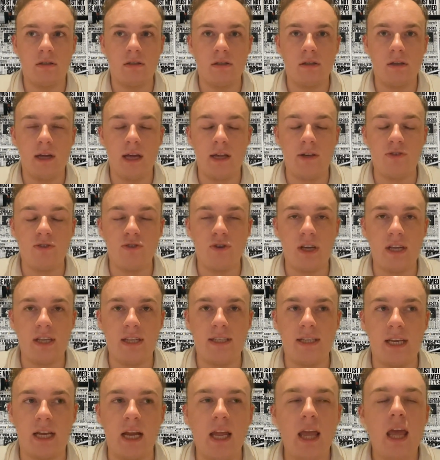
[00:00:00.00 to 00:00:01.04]

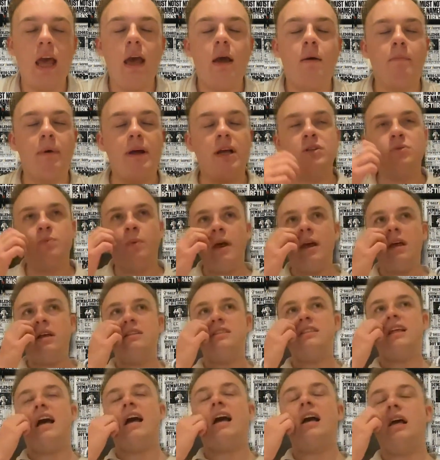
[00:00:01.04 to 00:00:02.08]
Interesting. But as well
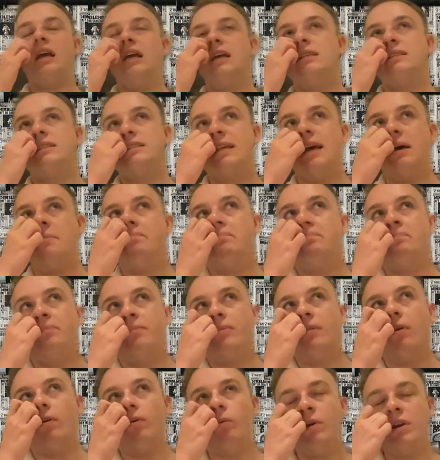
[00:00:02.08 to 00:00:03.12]
as that, it's when
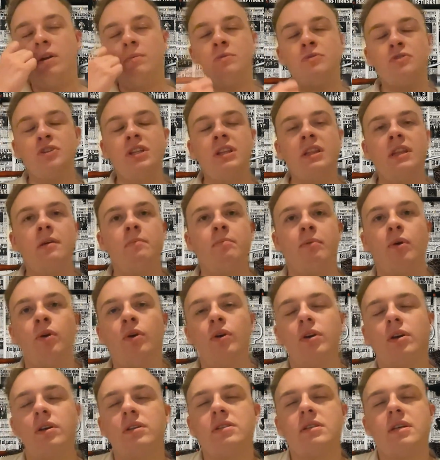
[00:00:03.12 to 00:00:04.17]
I was reading the
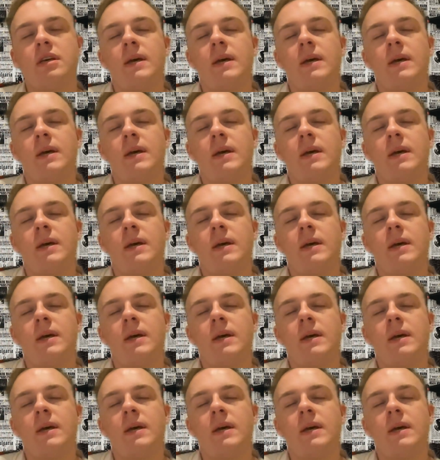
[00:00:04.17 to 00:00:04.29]
books,